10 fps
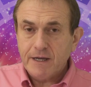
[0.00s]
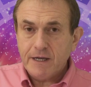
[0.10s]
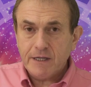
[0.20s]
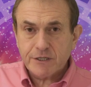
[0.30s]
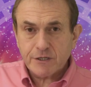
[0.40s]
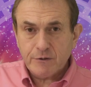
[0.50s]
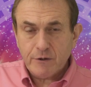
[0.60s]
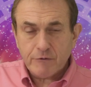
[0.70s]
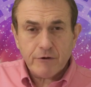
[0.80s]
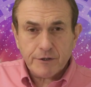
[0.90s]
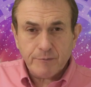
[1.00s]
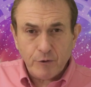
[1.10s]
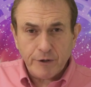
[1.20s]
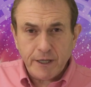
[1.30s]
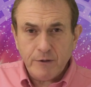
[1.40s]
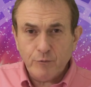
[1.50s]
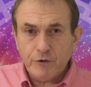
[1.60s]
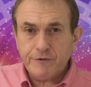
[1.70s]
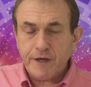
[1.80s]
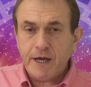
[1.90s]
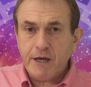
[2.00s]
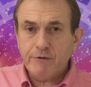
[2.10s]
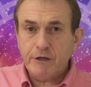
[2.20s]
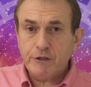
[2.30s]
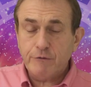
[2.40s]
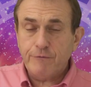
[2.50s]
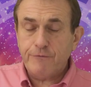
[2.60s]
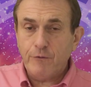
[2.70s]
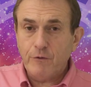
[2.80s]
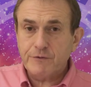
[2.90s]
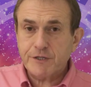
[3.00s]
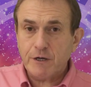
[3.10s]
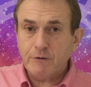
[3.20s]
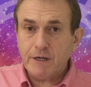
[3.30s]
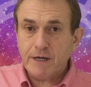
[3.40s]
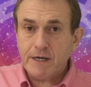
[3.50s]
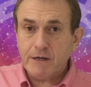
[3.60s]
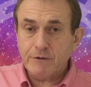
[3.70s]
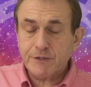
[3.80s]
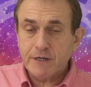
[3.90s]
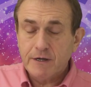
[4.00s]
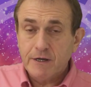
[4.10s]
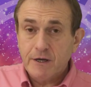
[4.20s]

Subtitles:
into a rather more inward area, your fourth solar house.